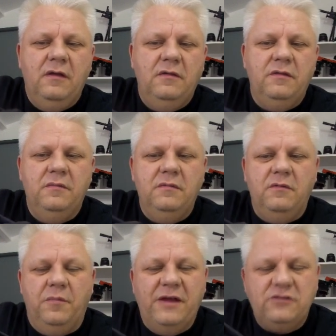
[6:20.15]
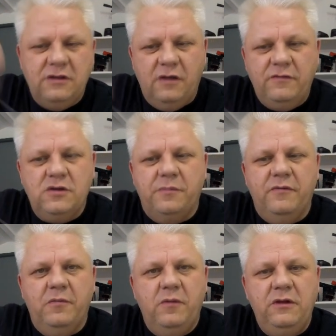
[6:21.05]
battery in over the top of
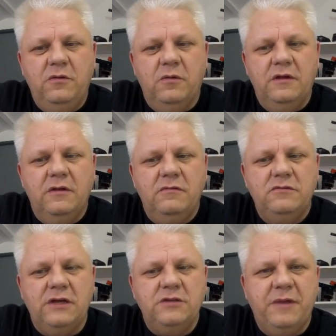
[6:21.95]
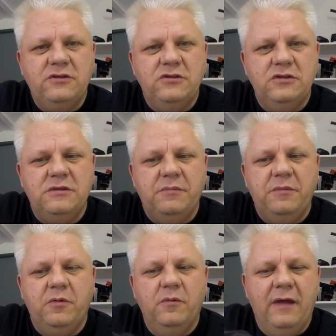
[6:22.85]
them, when you want to change the batteries, you just simply
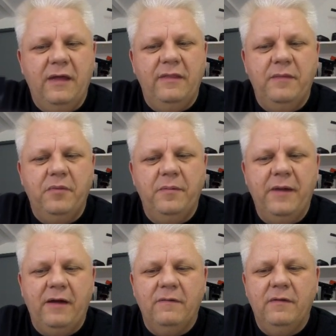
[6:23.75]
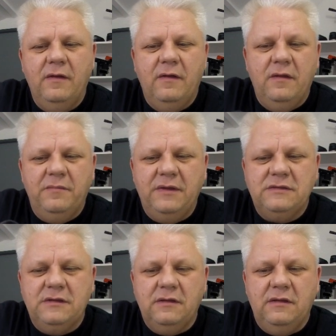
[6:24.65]
pull that and they'll pop out.
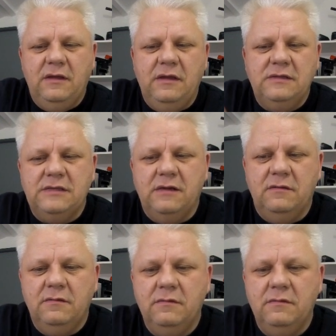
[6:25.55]
Makes it easier.